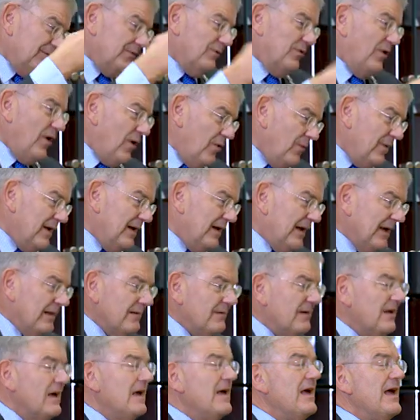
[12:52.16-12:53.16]
growing,
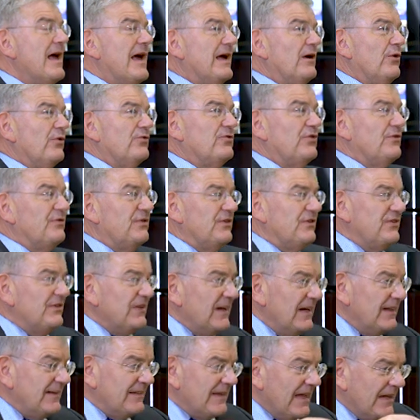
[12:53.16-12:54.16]
and also
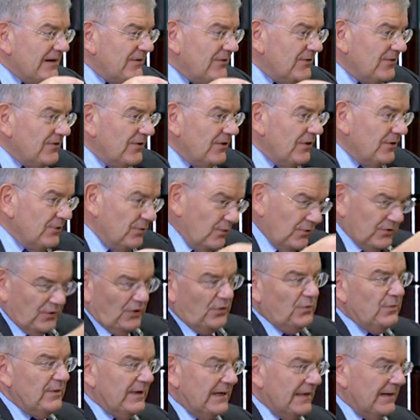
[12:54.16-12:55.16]
facilitates not
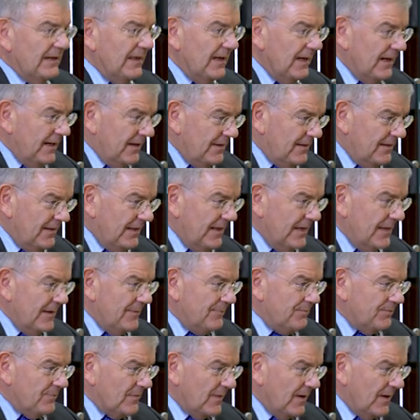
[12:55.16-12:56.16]
only the